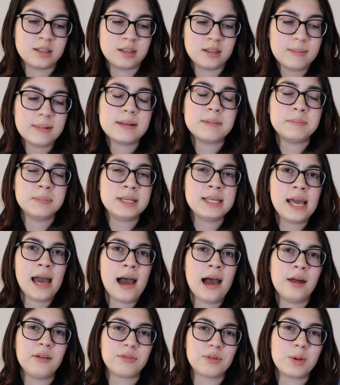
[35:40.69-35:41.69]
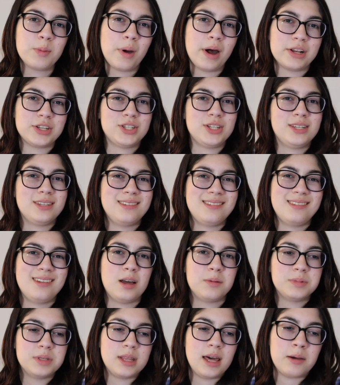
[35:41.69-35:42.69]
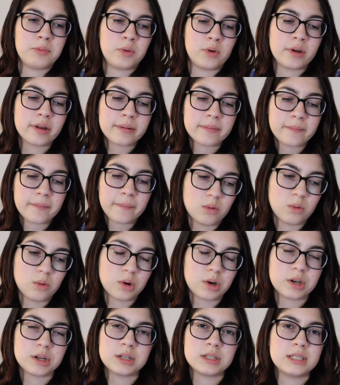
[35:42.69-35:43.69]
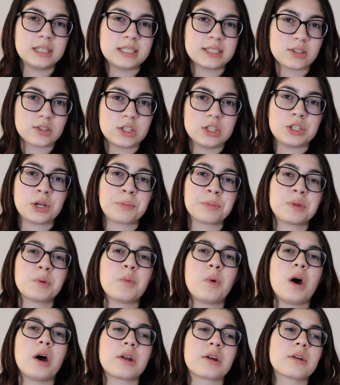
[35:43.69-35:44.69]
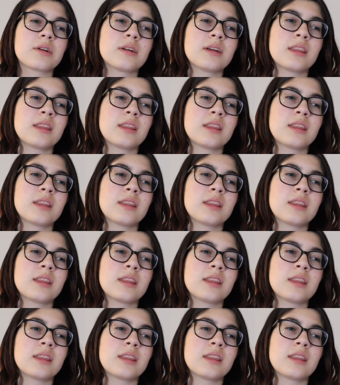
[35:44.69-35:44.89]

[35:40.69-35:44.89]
But, but yeah, I'd rewatch it up to that point. Or until they jump in the water.